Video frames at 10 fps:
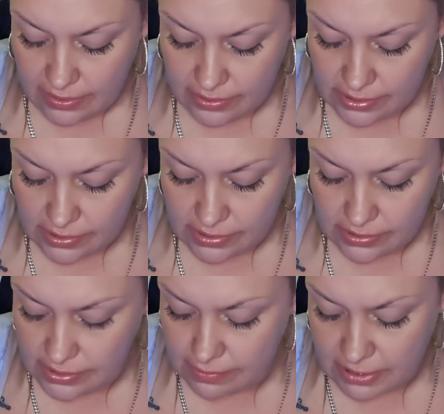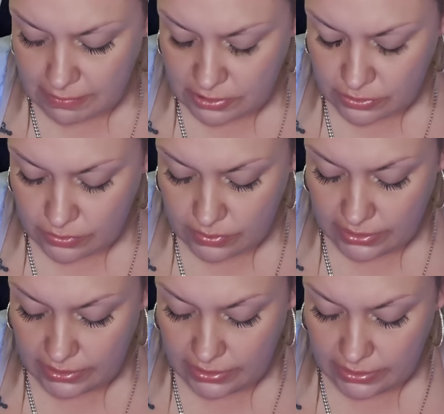There's also some type of truth
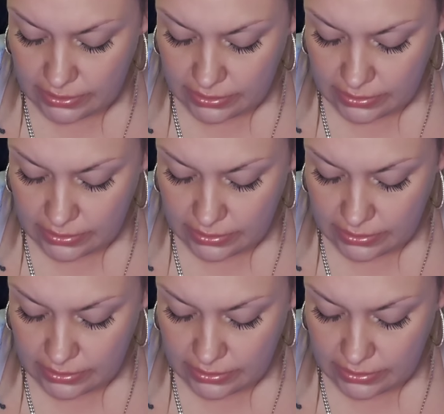here.